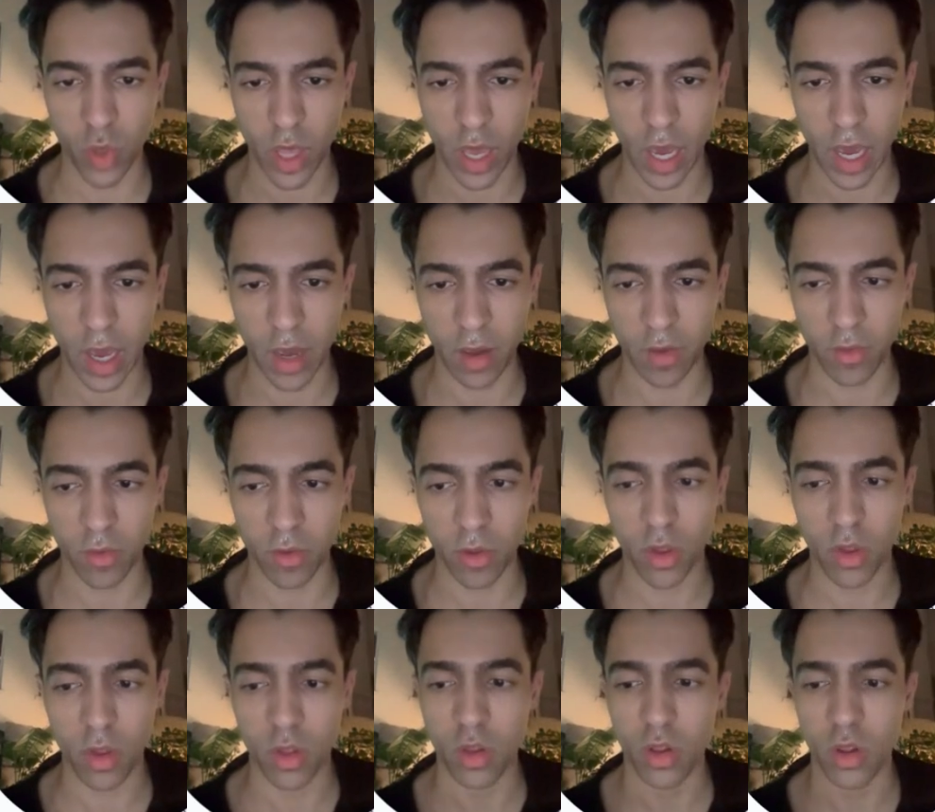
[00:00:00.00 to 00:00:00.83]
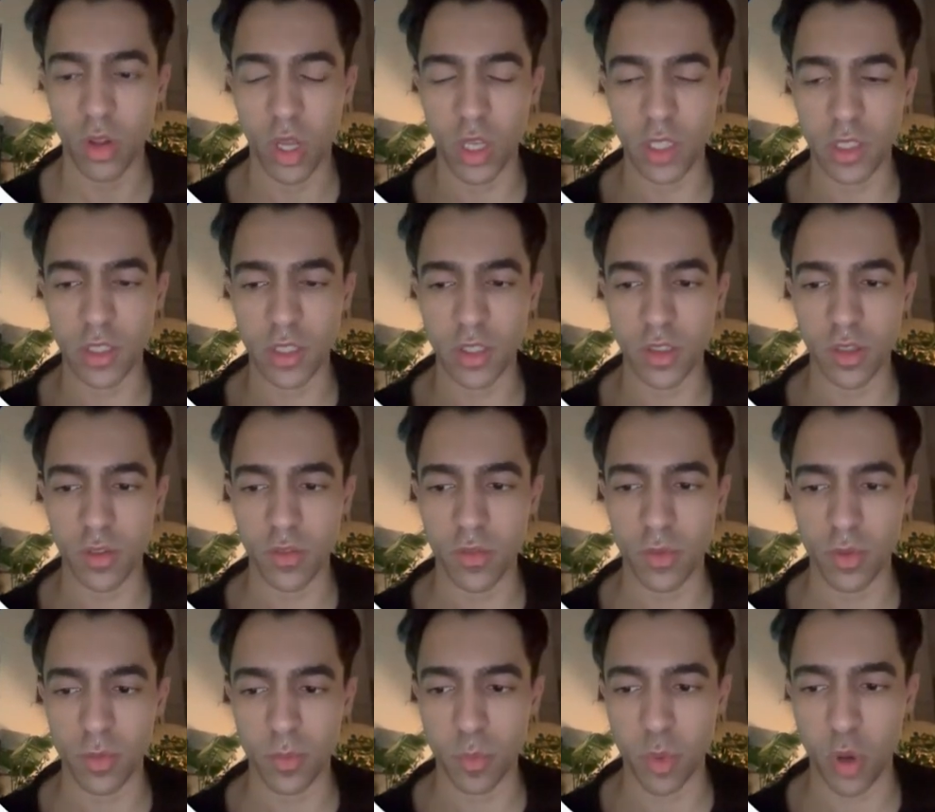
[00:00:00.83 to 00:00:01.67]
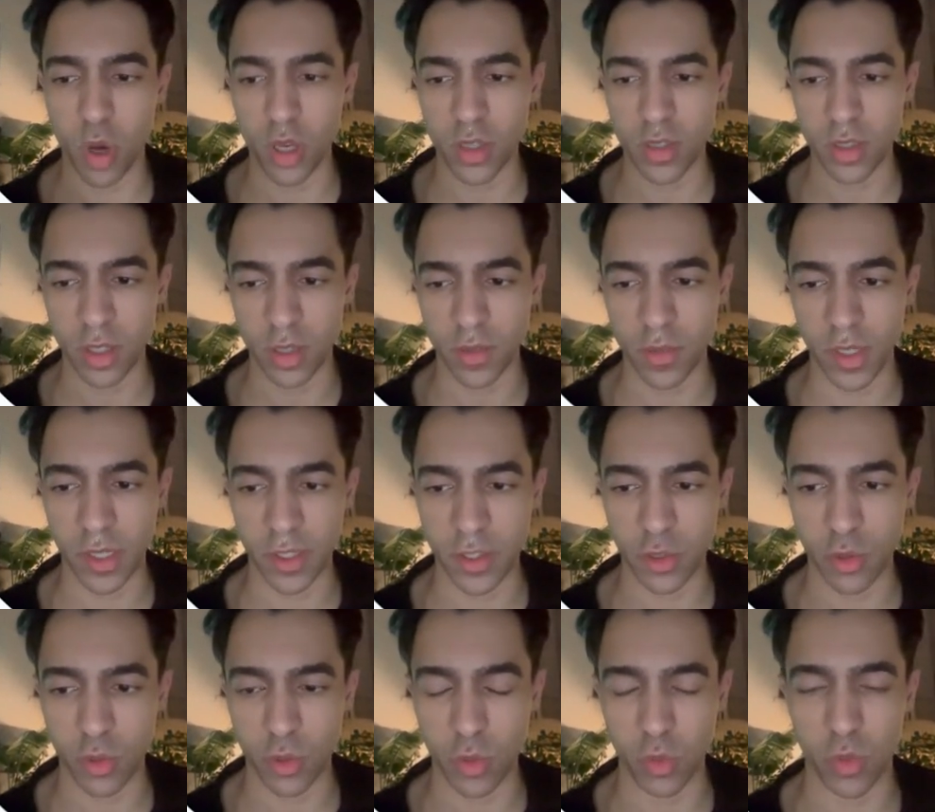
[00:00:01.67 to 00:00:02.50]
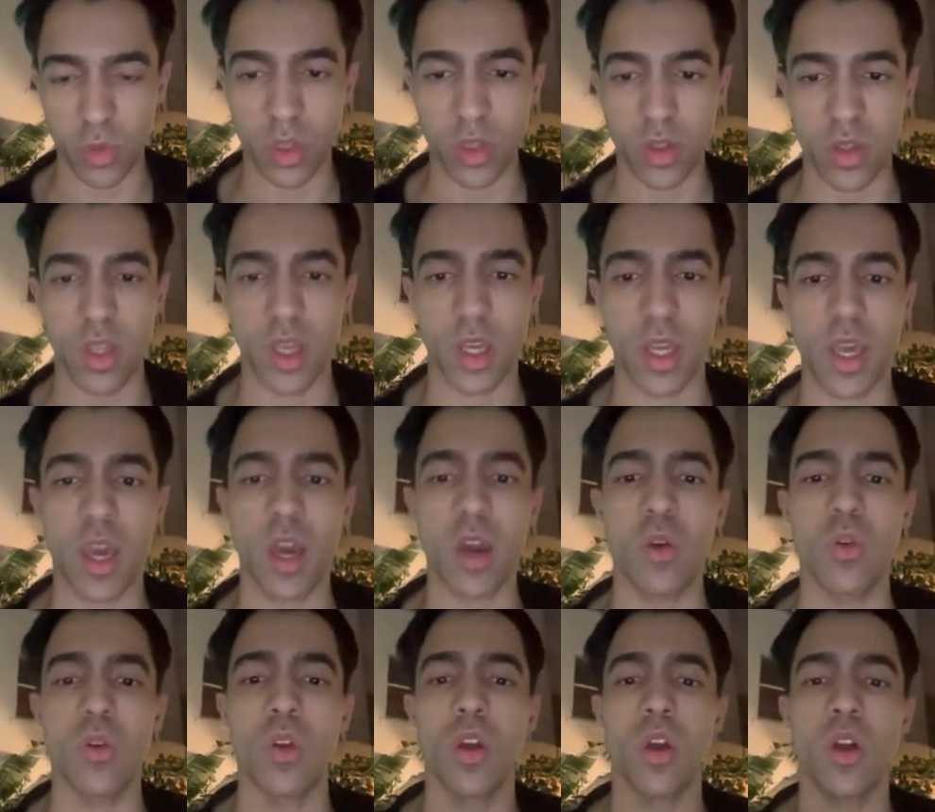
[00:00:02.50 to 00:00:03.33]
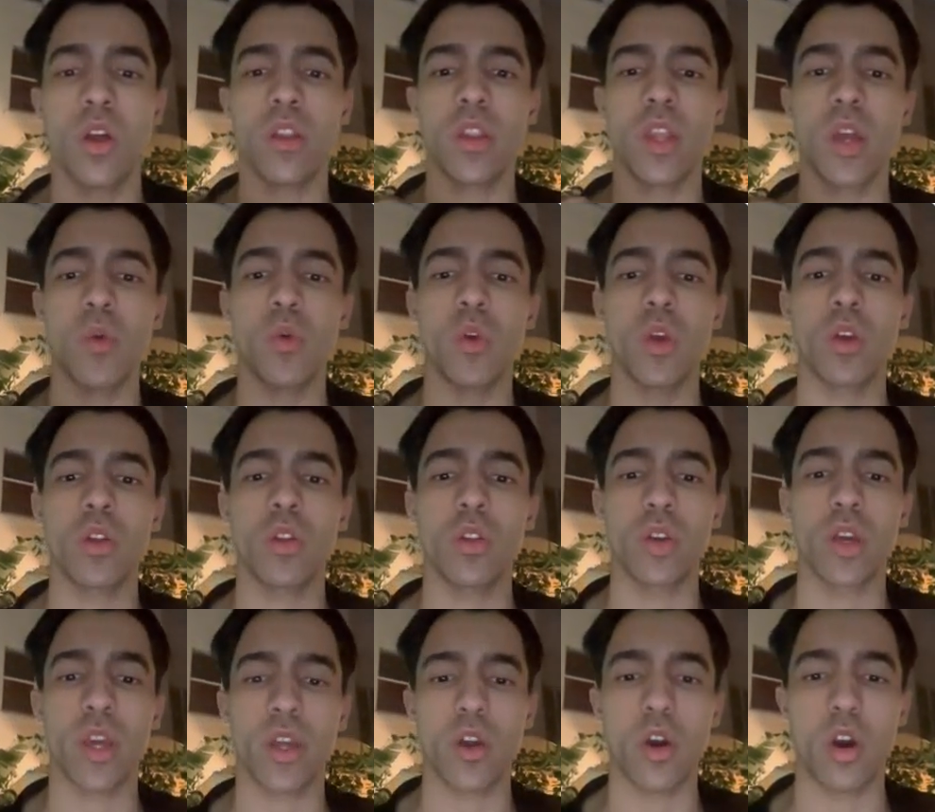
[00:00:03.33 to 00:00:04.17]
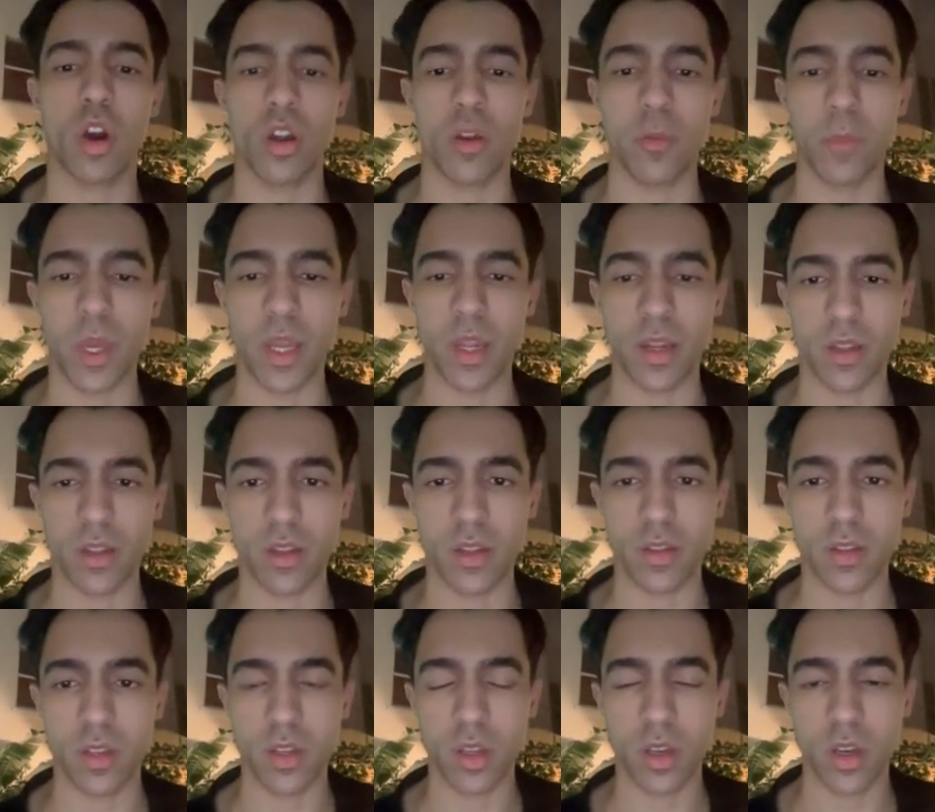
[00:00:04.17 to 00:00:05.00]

We have lots of positive history within the account. Then we can look at automated